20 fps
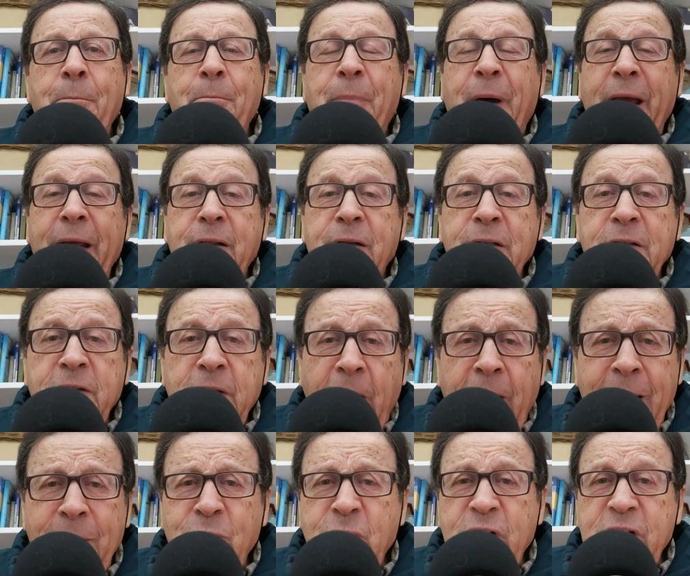By the
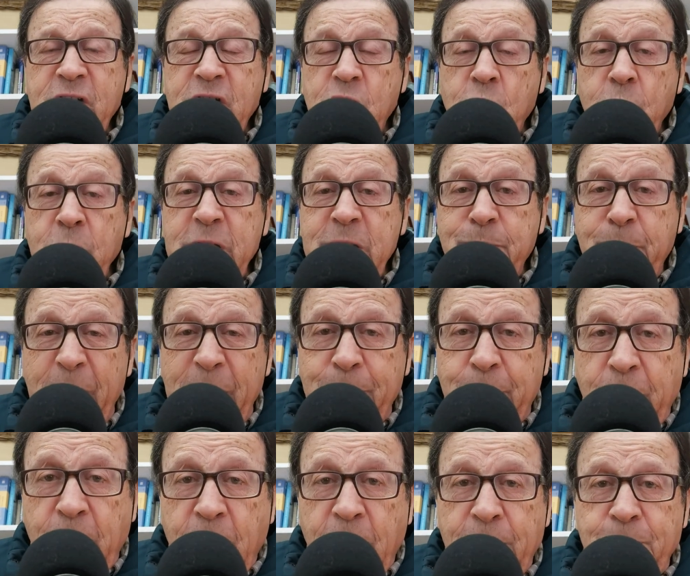time the Swiss
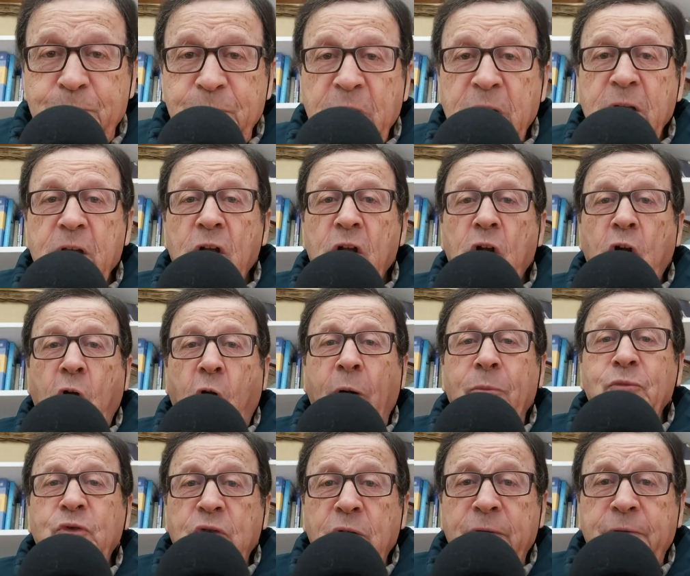people
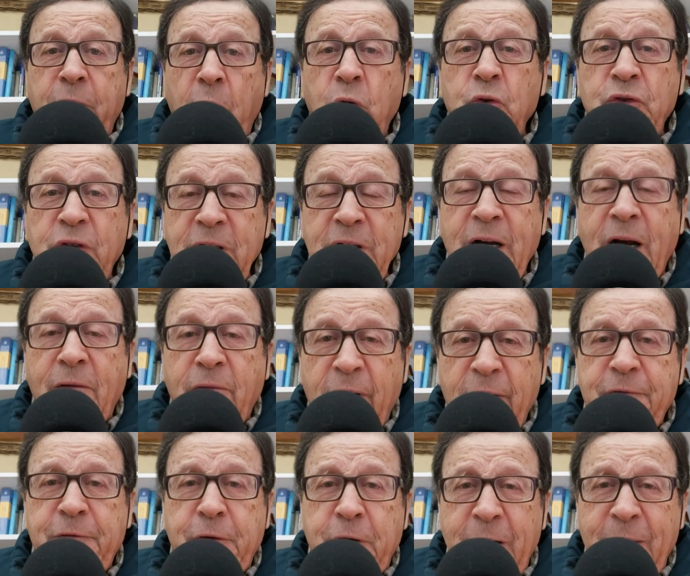come to vote in a
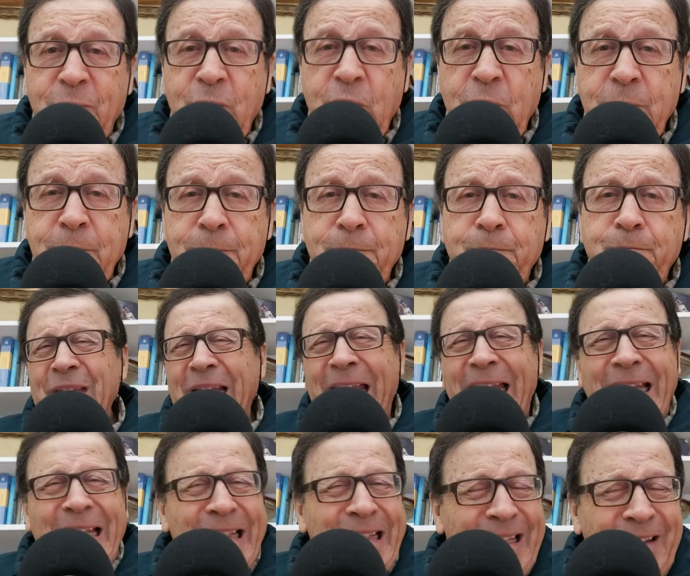referendum,
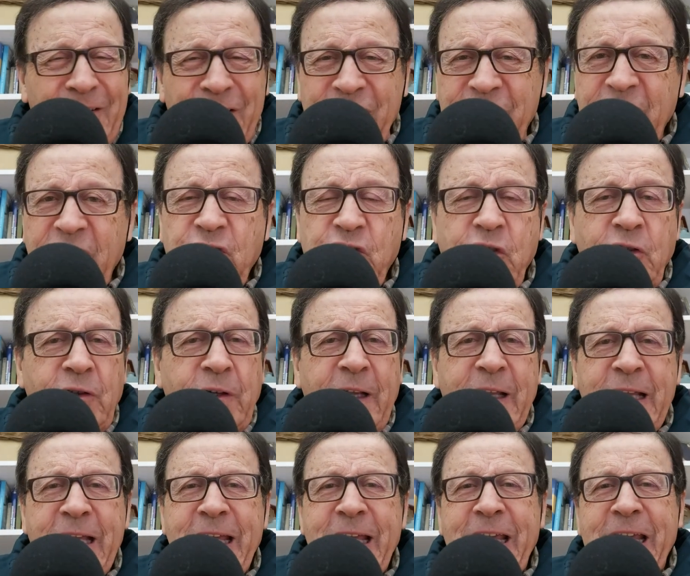the
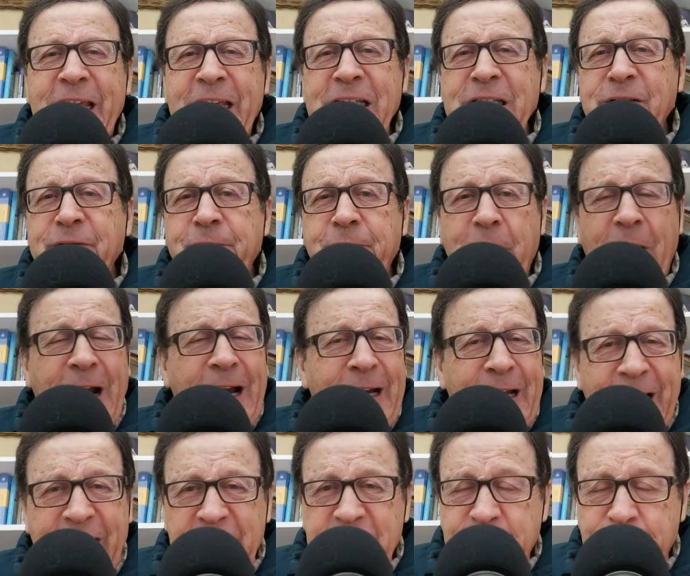decision is far
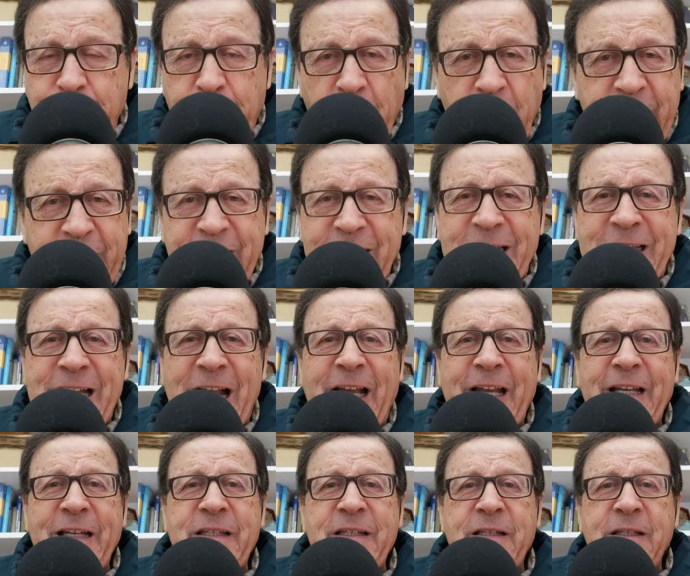less
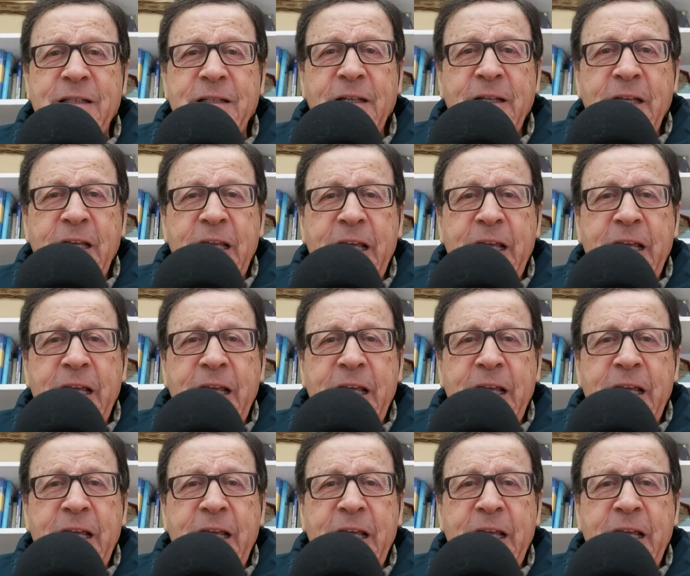politicized,